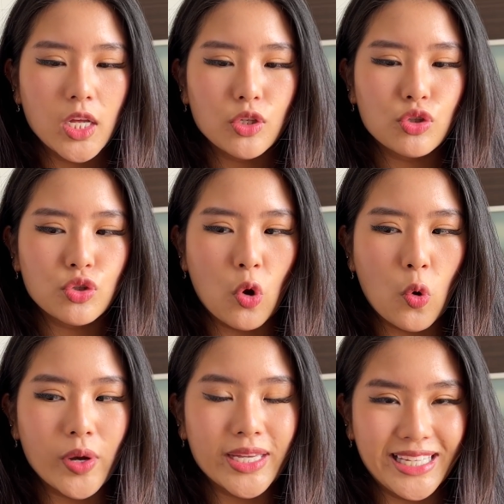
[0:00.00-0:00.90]

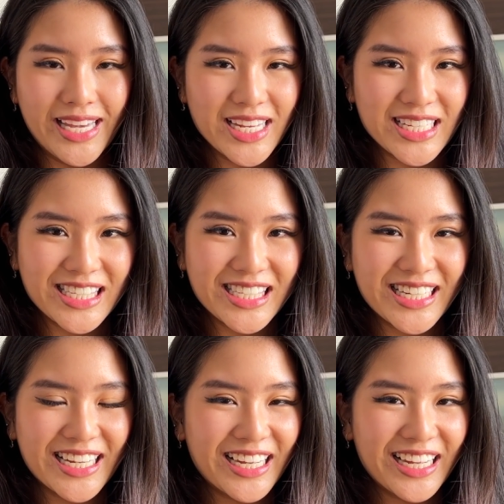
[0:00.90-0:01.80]
So yes,
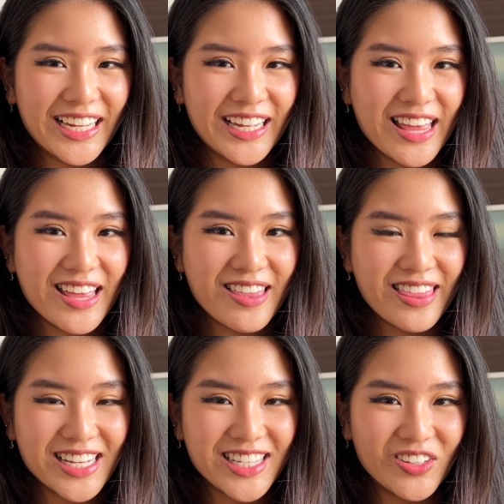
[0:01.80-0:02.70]

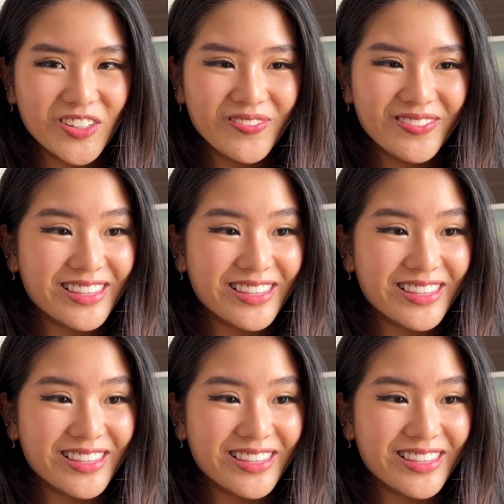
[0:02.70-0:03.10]
that's all.